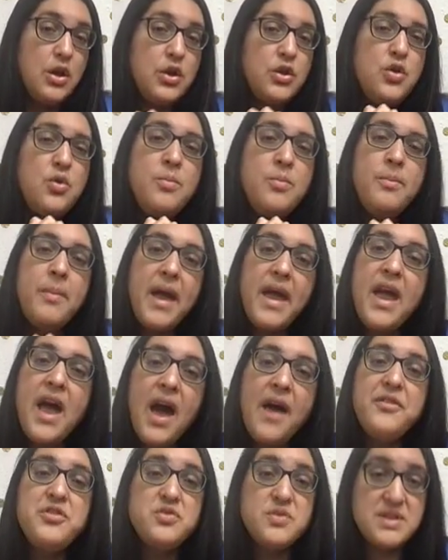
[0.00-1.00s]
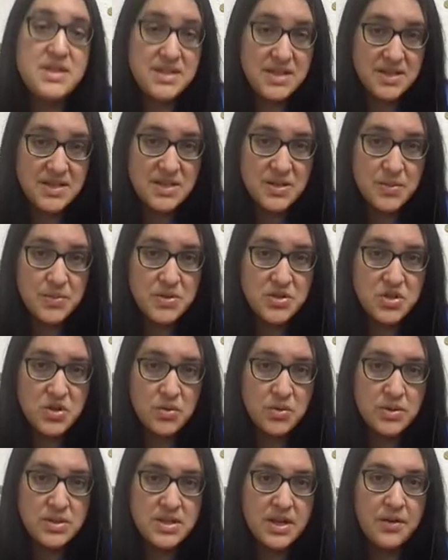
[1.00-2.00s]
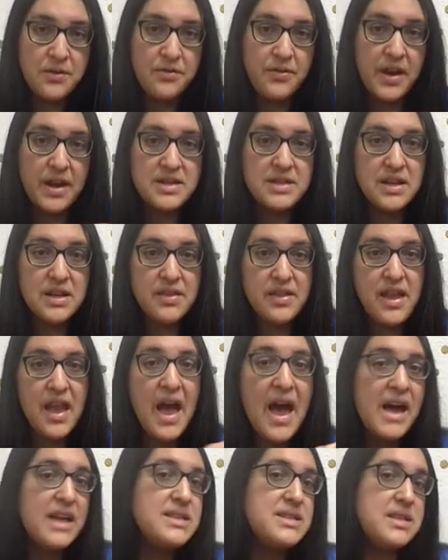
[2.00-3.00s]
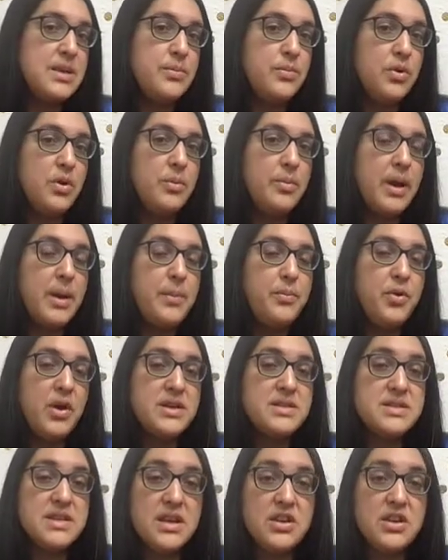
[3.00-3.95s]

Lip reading: You may have to assist some students in finding the @ symbol by pressing